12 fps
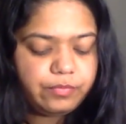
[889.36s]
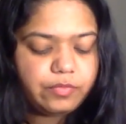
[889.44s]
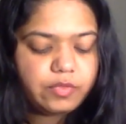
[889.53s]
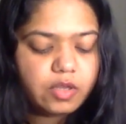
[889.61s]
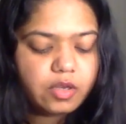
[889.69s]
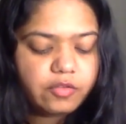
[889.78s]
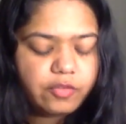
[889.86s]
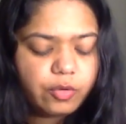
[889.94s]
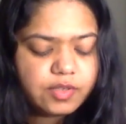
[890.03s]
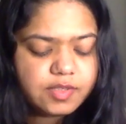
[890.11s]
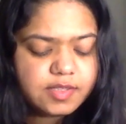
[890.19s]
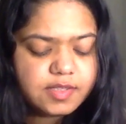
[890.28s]
the
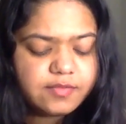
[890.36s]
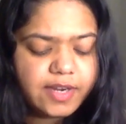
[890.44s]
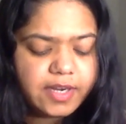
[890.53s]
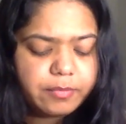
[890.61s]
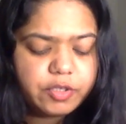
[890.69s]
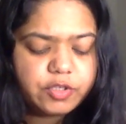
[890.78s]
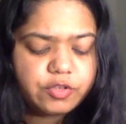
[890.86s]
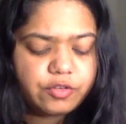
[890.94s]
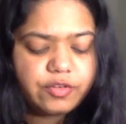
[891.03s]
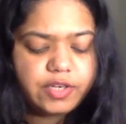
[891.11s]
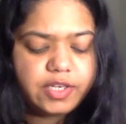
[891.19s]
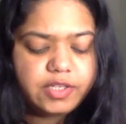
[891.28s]
focus is very much on
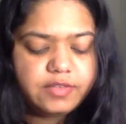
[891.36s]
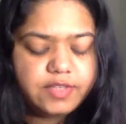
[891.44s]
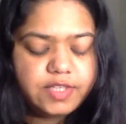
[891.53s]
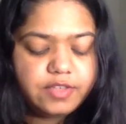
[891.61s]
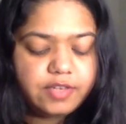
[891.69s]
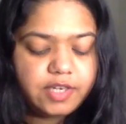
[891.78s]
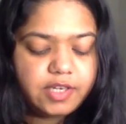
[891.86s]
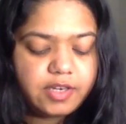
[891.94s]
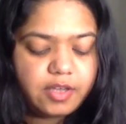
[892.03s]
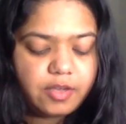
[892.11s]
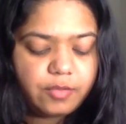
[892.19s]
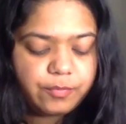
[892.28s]
creativity right
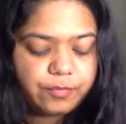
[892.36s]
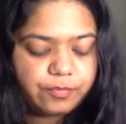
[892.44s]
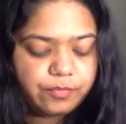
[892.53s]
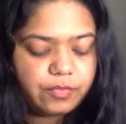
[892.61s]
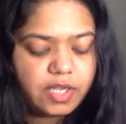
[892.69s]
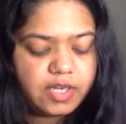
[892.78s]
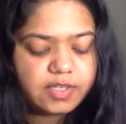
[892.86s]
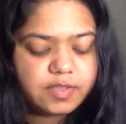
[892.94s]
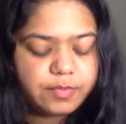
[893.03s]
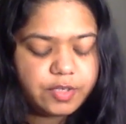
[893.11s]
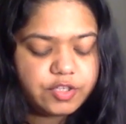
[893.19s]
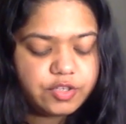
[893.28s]
now and
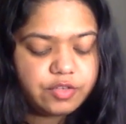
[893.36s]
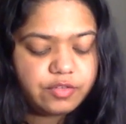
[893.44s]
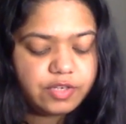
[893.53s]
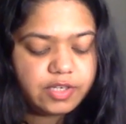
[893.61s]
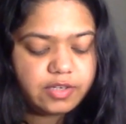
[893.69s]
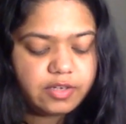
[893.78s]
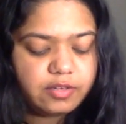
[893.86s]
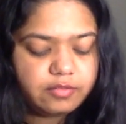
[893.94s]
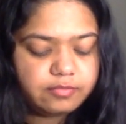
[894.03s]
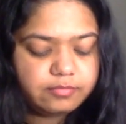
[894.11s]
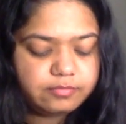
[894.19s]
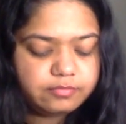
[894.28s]
expression right now.
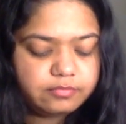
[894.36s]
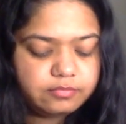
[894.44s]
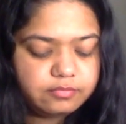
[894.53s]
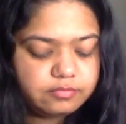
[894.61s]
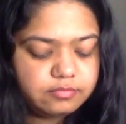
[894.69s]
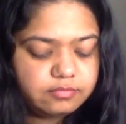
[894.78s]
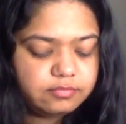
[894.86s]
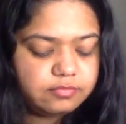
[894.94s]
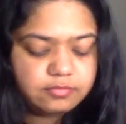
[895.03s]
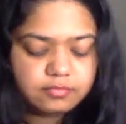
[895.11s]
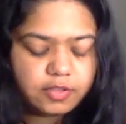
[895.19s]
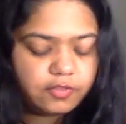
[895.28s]

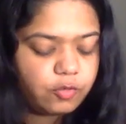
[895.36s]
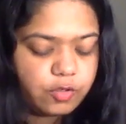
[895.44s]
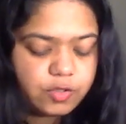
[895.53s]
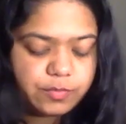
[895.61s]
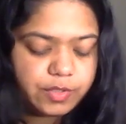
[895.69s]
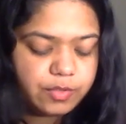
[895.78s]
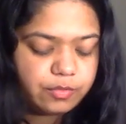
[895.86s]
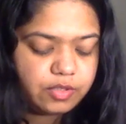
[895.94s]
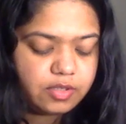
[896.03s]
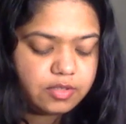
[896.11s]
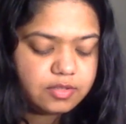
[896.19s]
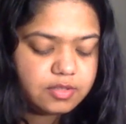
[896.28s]
Of course we need.
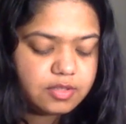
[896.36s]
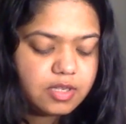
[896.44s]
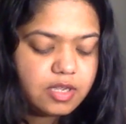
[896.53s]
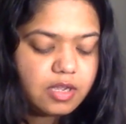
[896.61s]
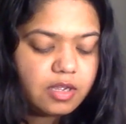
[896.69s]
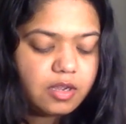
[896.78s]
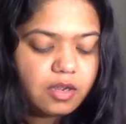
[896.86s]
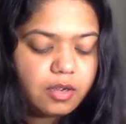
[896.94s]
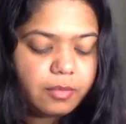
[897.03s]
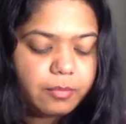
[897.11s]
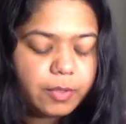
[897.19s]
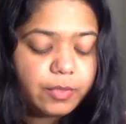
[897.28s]

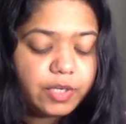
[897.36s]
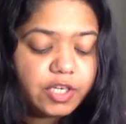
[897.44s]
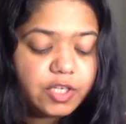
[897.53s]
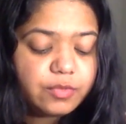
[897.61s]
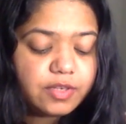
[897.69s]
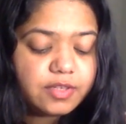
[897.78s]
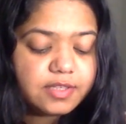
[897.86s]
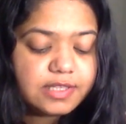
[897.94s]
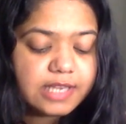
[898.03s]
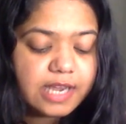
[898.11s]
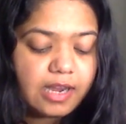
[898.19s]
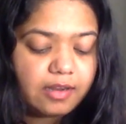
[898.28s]
But we need to
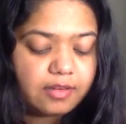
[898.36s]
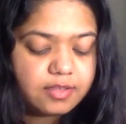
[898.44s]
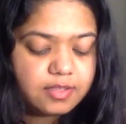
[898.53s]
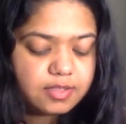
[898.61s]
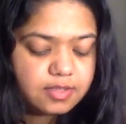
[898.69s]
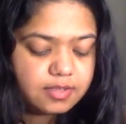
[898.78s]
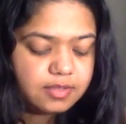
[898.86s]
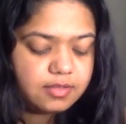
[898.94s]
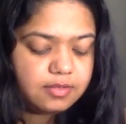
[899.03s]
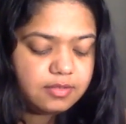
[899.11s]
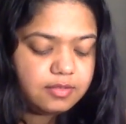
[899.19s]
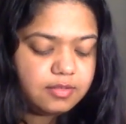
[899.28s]
understand
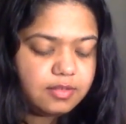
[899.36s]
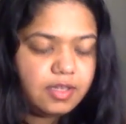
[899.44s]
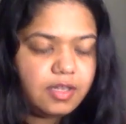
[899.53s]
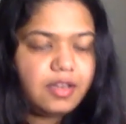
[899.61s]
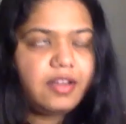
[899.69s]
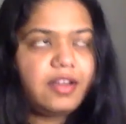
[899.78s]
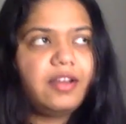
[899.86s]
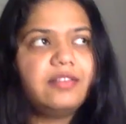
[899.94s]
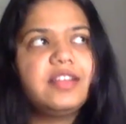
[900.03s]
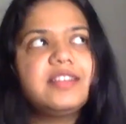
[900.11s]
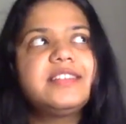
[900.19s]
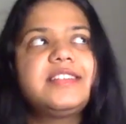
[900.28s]

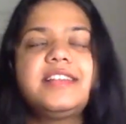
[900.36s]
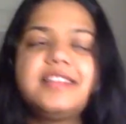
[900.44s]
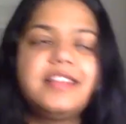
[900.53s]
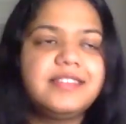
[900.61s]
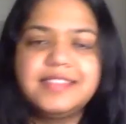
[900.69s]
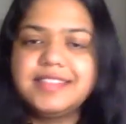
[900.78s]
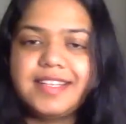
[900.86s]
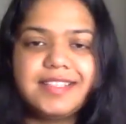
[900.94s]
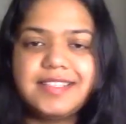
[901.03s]
there's a tendency, as I